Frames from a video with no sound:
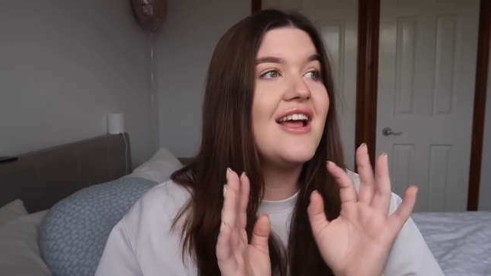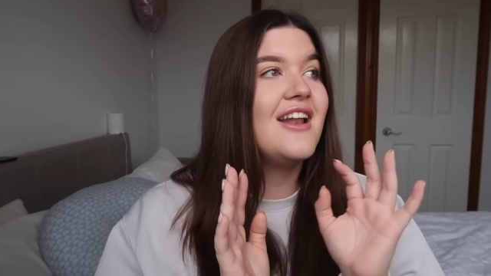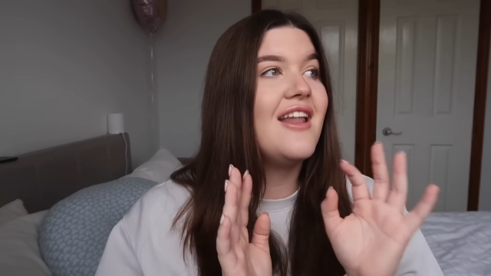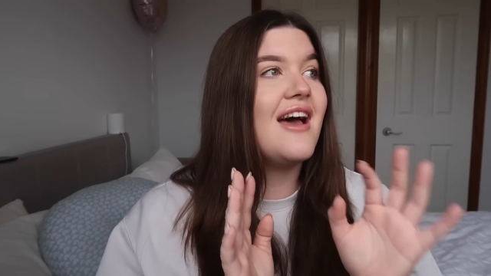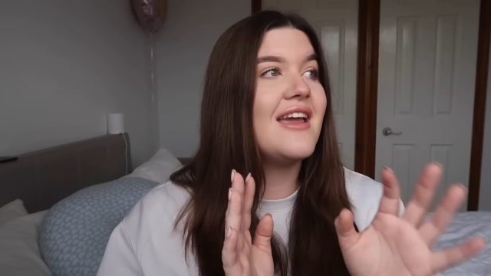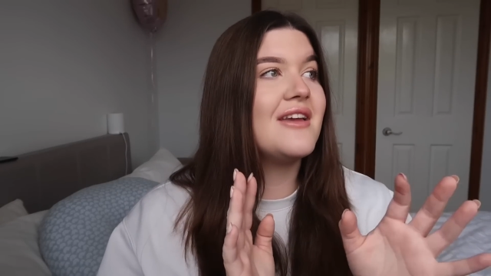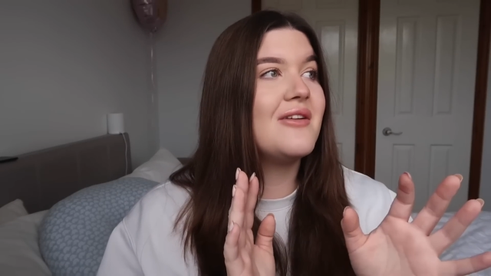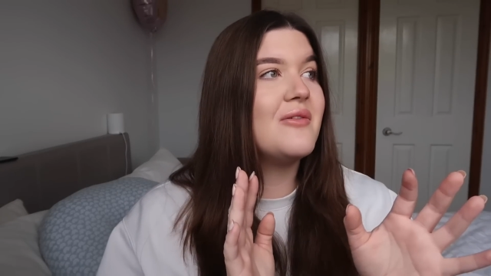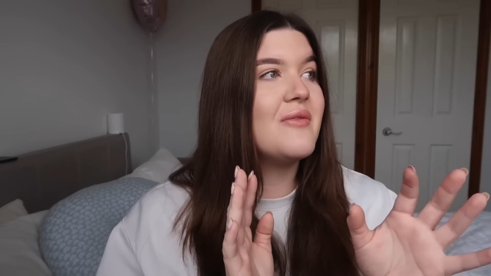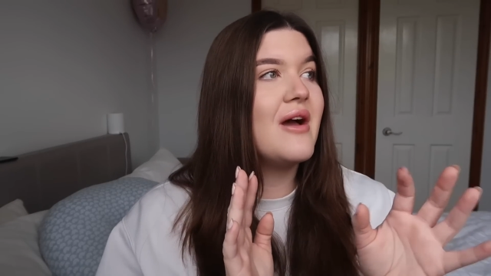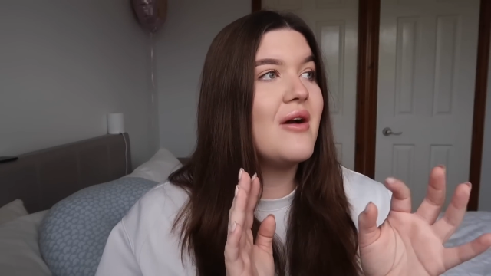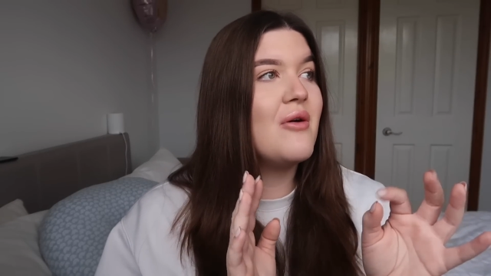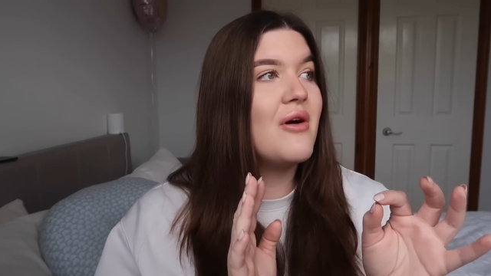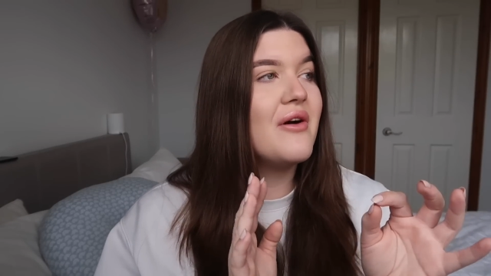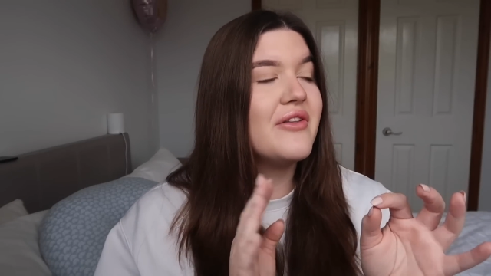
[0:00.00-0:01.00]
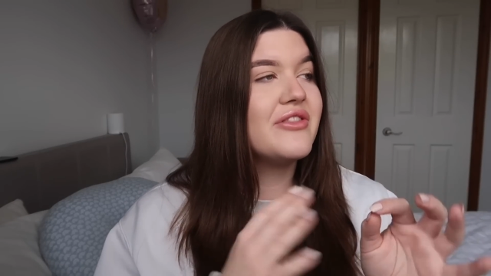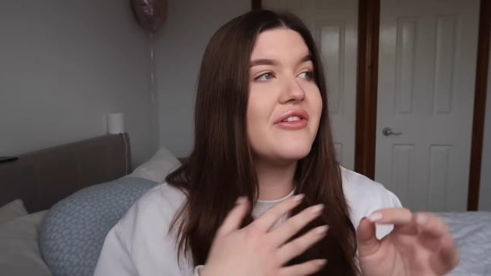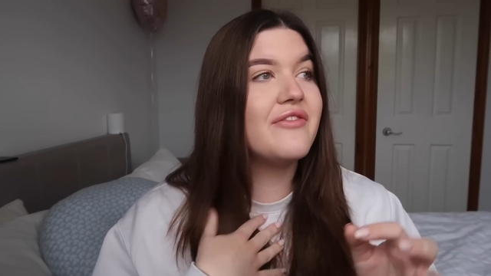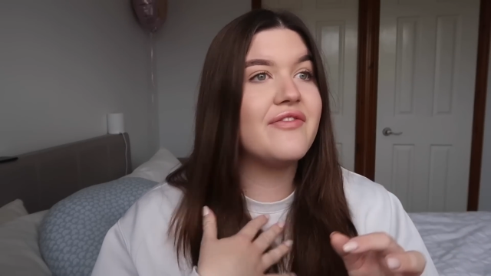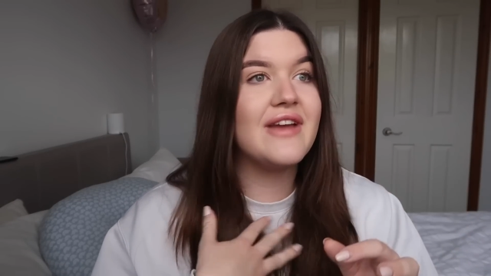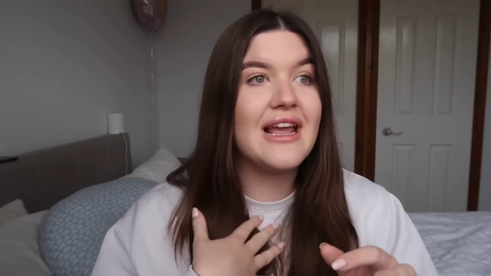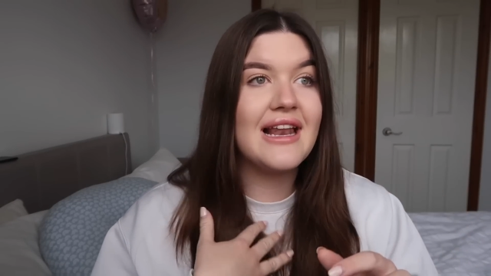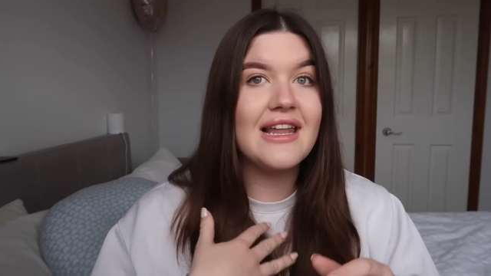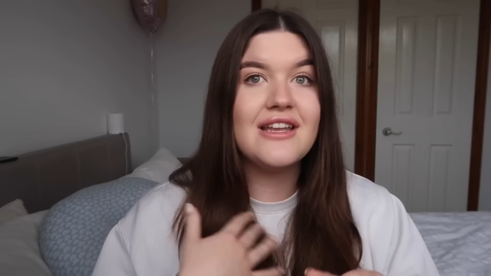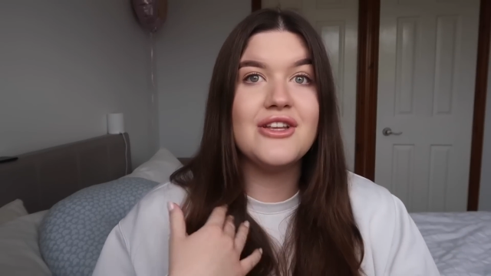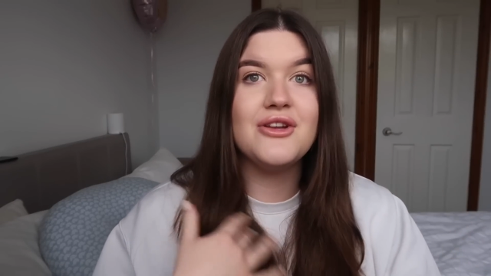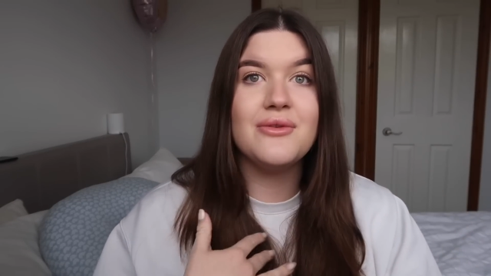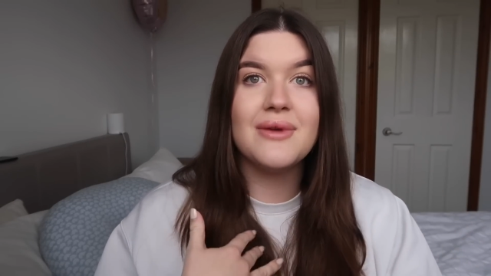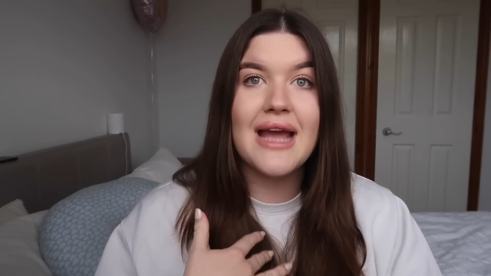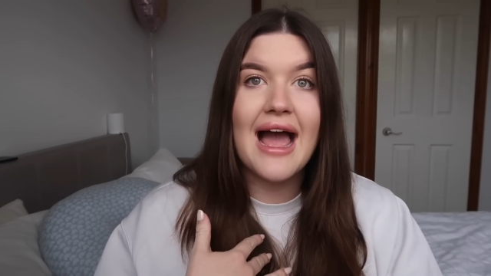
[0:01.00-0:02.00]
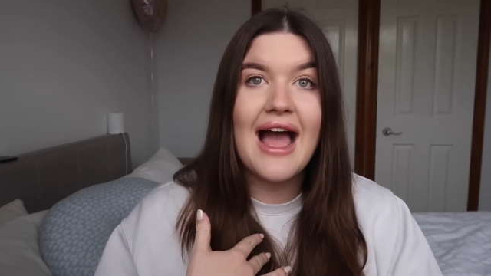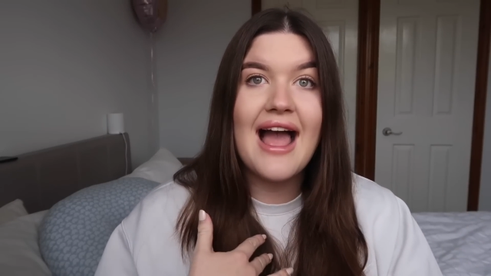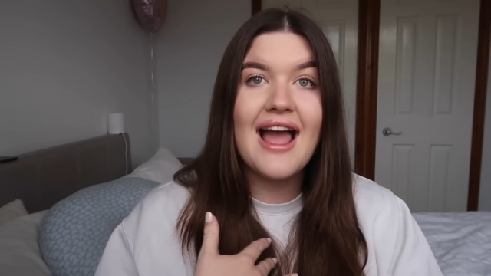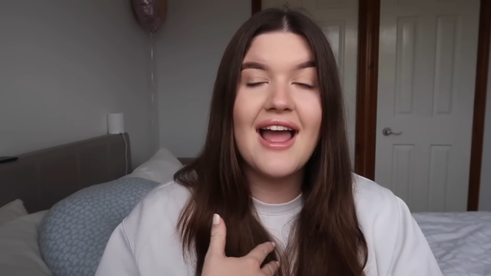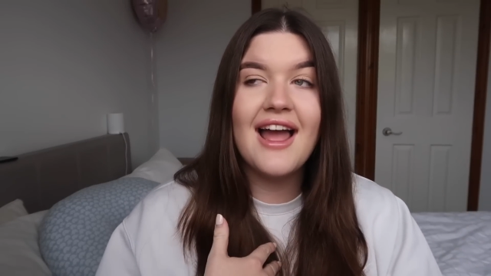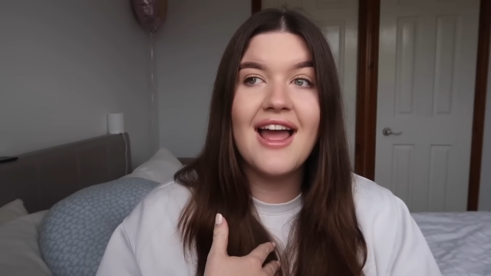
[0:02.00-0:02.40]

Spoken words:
like the feeling you get.